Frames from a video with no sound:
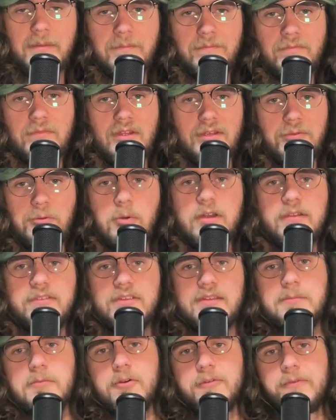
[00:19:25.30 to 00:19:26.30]
If you want to
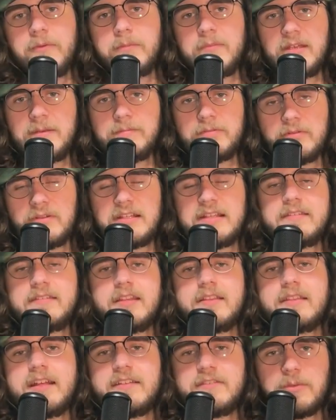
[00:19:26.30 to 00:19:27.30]
see more from me, please
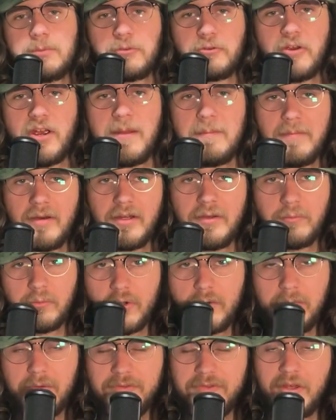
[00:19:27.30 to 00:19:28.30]
hit that subscribe button. We're
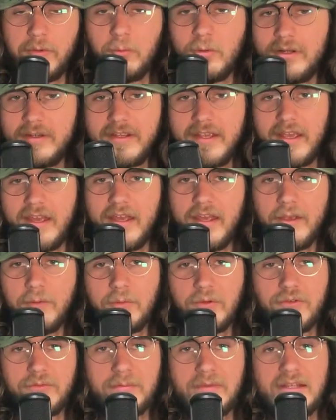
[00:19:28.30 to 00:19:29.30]
almost at 1K,
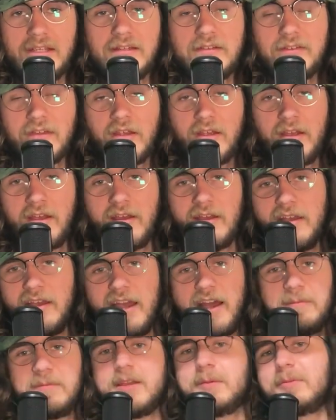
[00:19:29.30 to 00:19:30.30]
which means
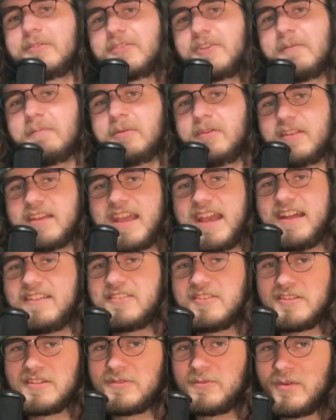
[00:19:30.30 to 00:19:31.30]
I'll be able to start putting ads
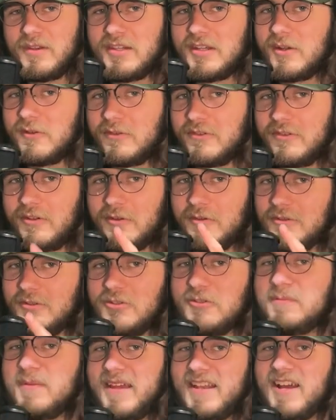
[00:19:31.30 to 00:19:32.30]
on these videos, so
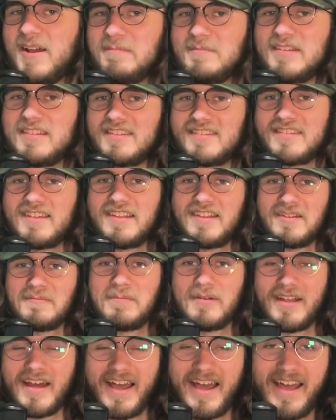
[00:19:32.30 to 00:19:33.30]
you may not be excited,
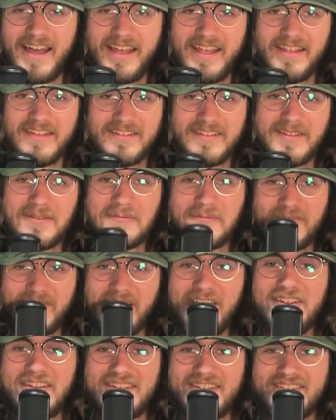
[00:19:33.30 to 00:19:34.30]
but I am
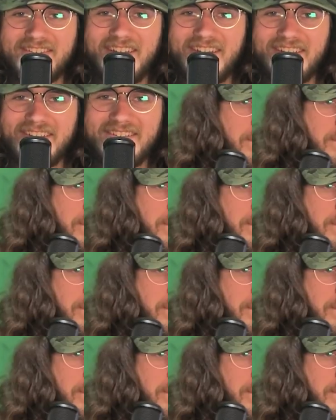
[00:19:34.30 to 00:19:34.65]
very excited.